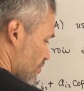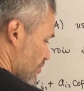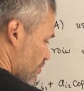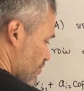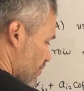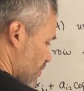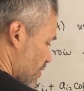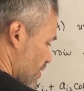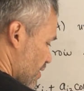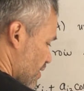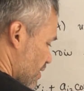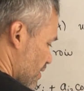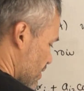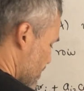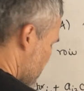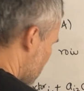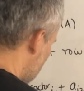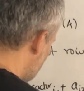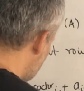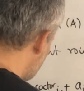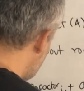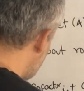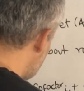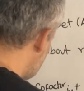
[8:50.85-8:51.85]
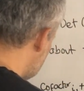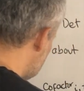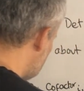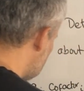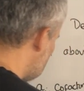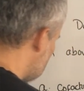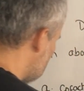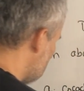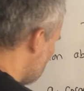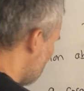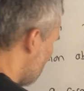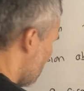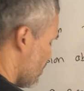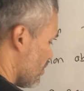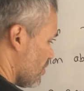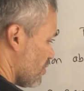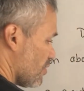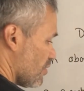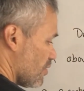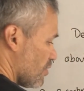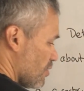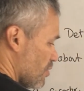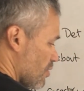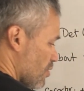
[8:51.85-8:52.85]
3, 0,